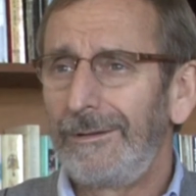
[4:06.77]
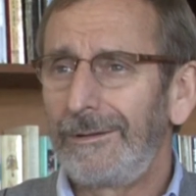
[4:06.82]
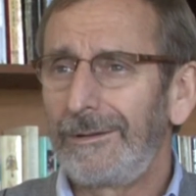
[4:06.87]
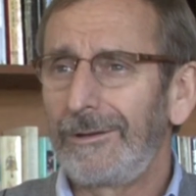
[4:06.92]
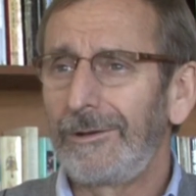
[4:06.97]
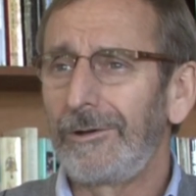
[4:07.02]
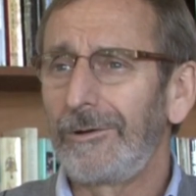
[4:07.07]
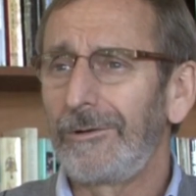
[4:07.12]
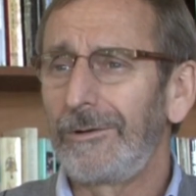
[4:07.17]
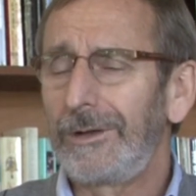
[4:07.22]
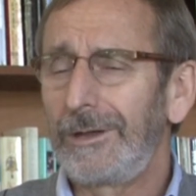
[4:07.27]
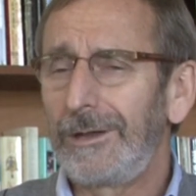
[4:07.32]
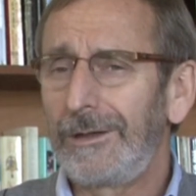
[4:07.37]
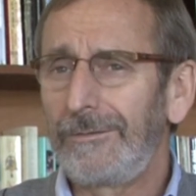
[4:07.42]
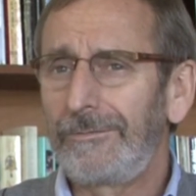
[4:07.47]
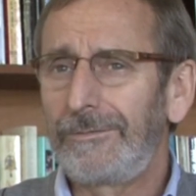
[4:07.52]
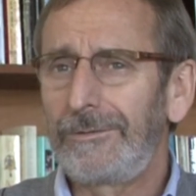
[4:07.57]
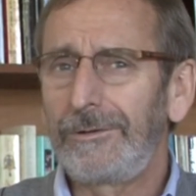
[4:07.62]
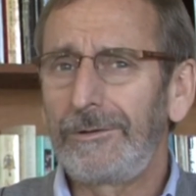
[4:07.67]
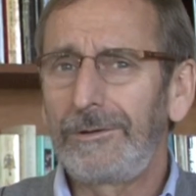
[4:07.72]
You know, and
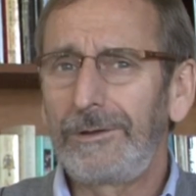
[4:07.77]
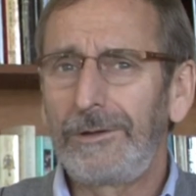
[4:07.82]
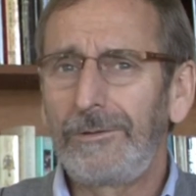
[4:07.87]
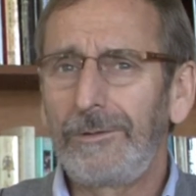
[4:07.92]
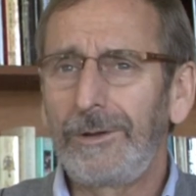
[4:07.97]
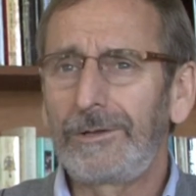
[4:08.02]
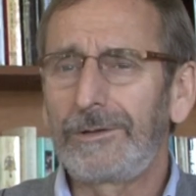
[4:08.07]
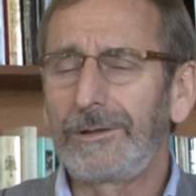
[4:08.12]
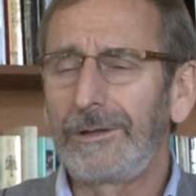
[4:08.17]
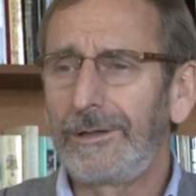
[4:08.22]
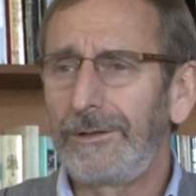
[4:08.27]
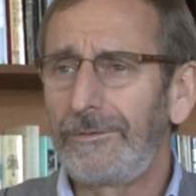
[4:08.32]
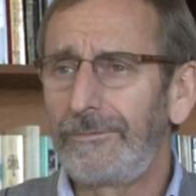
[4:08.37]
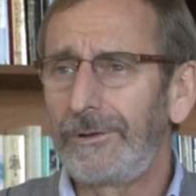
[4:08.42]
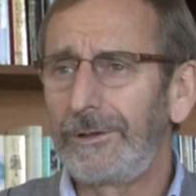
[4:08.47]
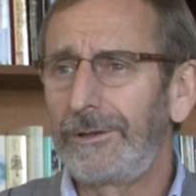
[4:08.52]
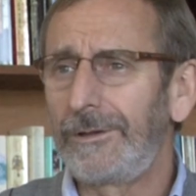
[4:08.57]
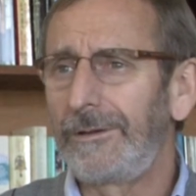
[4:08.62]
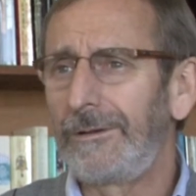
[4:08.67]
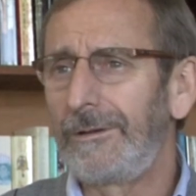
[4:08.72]
if he went to live
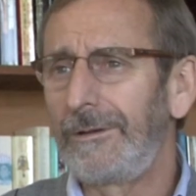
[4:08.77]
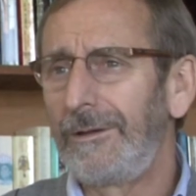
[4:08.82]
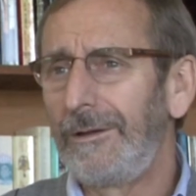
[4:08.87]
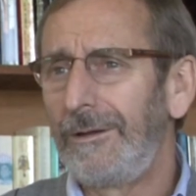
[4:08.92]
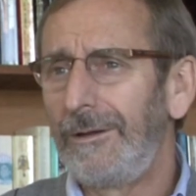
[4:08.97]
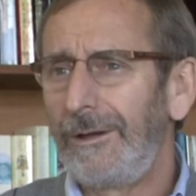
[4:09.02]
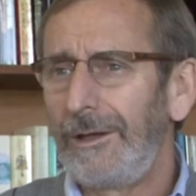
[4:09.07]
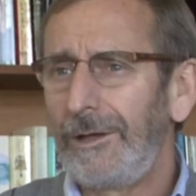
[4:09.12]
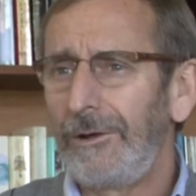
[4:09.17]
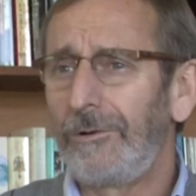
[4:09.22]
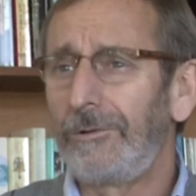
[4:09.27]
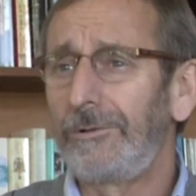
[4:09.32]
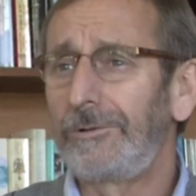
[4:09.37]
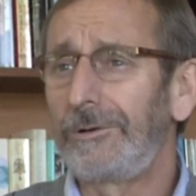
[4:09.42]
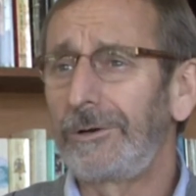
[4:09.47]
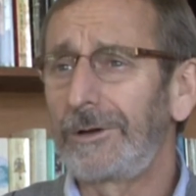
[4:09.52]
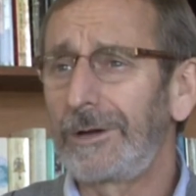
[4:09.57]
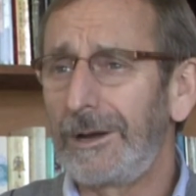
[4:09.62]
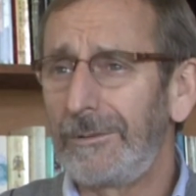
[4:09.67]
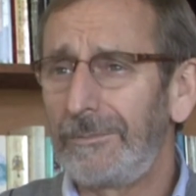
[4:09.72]
with an
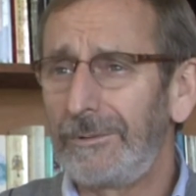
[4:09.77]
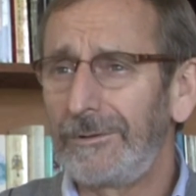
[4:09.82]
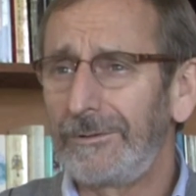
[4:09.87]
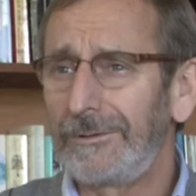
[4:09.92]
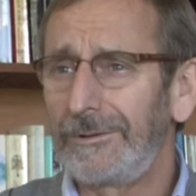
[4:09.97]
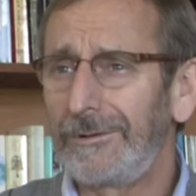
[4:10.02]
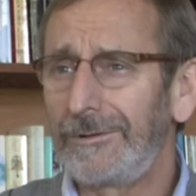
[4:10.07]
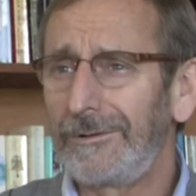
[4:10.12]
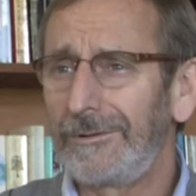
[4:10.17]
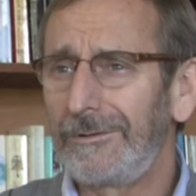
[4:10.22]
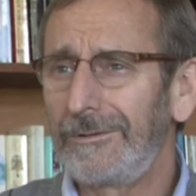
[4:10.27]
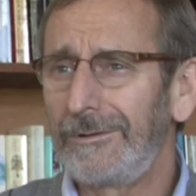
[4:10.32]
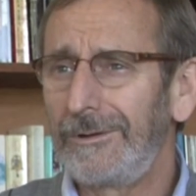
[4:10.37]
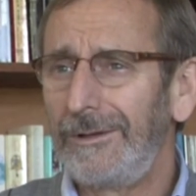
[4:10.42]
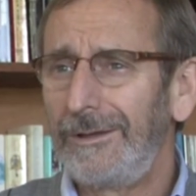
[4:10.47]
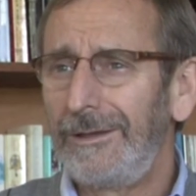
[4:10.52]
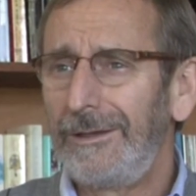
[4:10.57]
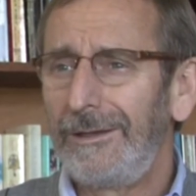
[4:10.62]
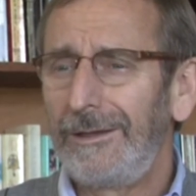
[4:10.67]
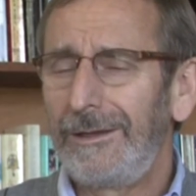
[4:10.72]
older couple, you know,
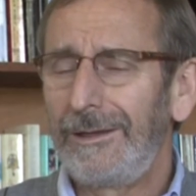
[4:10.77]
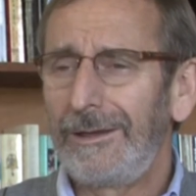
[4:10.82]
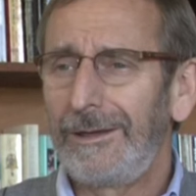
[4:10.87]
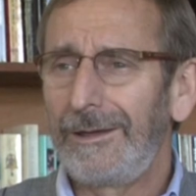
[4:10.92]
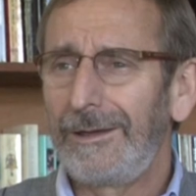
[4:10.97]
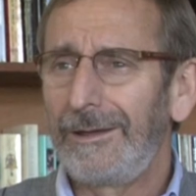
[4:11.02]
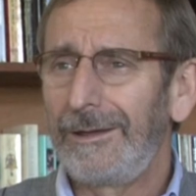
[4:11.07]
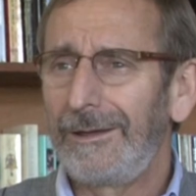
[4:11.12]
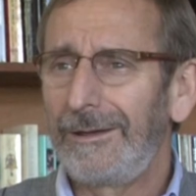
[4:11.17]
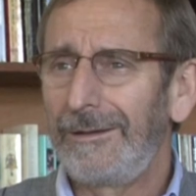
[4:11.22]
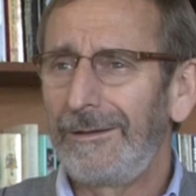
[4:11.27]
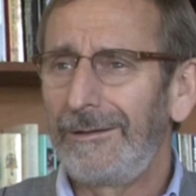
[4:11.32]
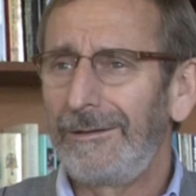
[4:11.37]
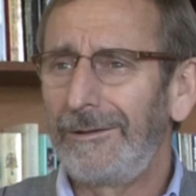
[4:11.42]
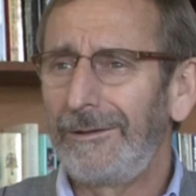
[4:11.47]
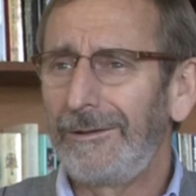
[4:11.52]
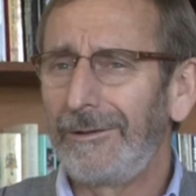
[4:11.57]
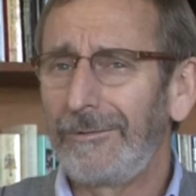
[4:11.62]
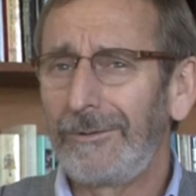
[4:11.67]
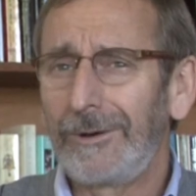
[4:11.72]

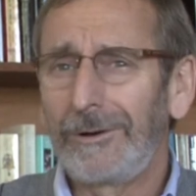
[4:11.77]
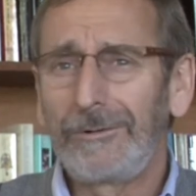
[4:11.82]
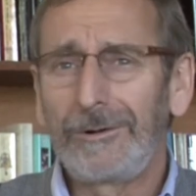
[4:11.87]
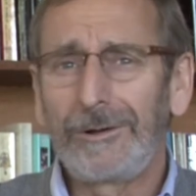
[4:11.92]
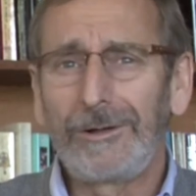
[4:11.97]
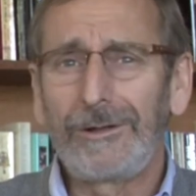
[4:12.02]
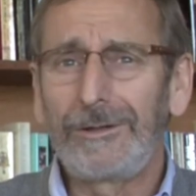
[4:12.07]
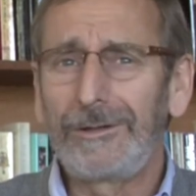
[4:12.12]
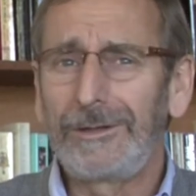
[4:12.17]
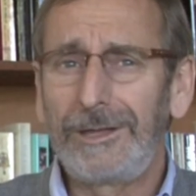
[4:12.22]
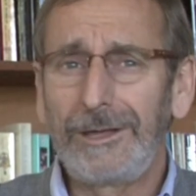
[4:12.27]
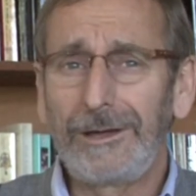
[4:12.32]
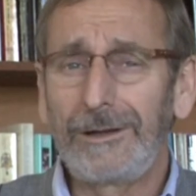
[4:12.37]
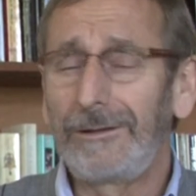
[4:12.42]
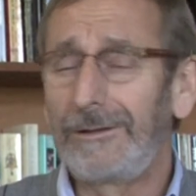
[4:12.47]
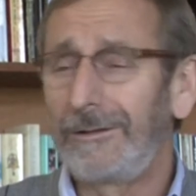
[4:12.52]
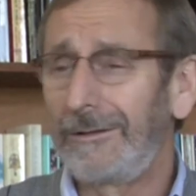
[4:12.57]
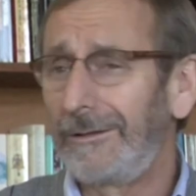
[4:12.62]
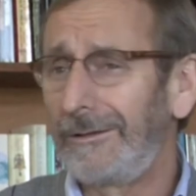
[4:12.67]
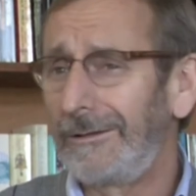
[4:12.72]
where would all the
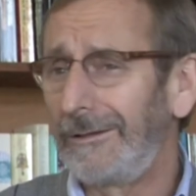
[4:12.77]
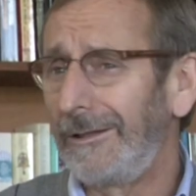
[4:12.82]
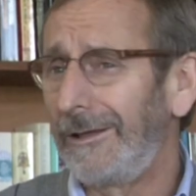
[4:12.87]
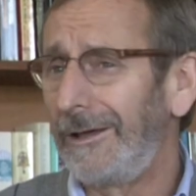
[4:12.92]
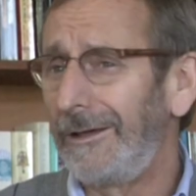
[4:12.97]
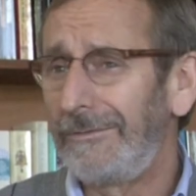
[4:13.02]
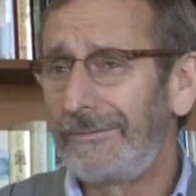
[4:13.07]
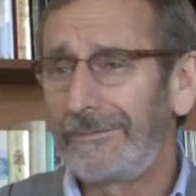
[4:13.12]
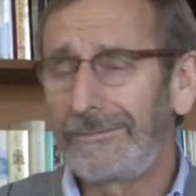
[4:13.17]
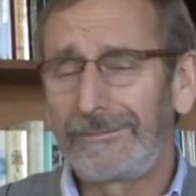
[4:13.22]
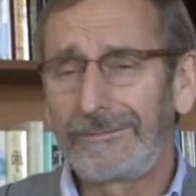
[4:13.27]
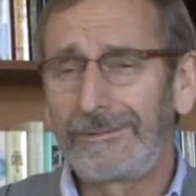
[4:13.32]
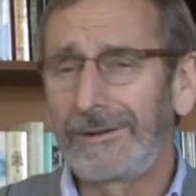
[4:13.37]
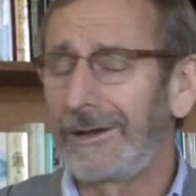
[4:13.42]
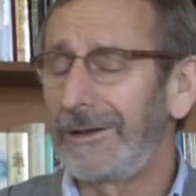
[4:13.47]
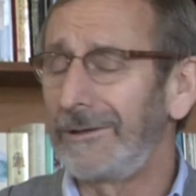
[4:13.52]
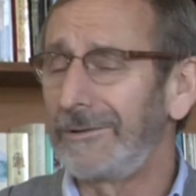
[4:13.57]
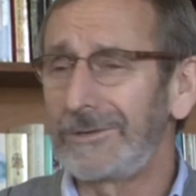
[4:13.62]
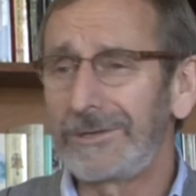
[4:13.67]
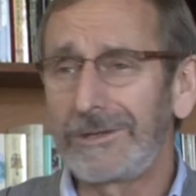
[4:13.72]
young life
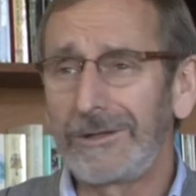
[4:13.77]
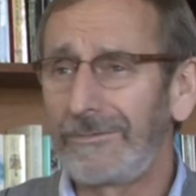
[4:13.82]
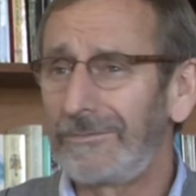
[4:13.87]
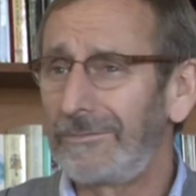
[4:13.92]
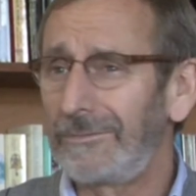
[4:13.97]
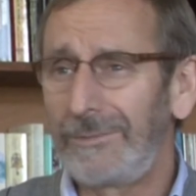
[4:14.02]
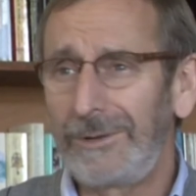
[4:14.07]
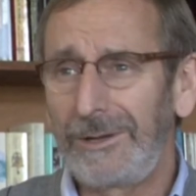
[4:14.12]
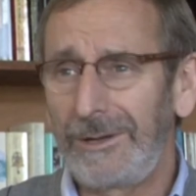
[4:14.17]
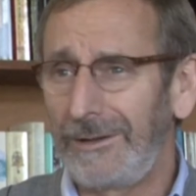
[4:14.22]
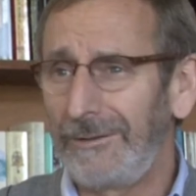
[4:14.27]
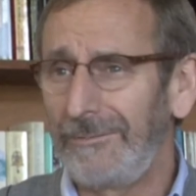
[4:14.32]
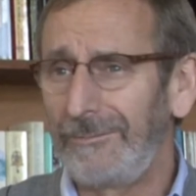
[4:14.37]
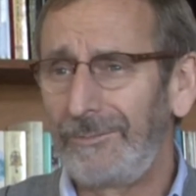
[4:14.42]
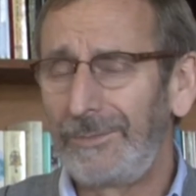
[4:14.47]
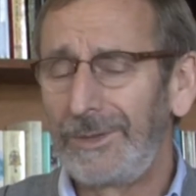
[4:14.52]
kind of stuff be?